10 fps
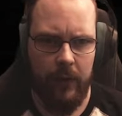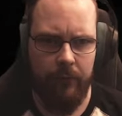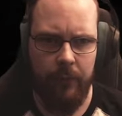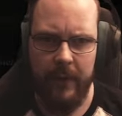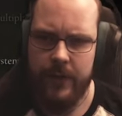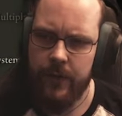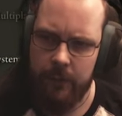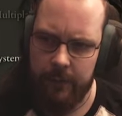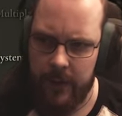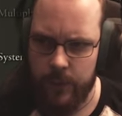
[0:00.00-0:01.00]
information
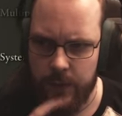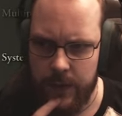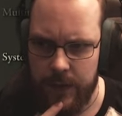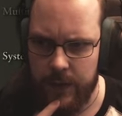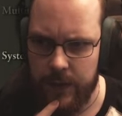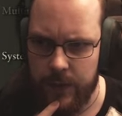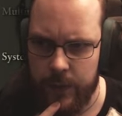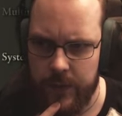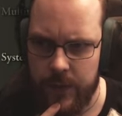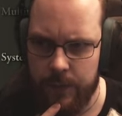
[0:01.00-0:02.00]
about this quest,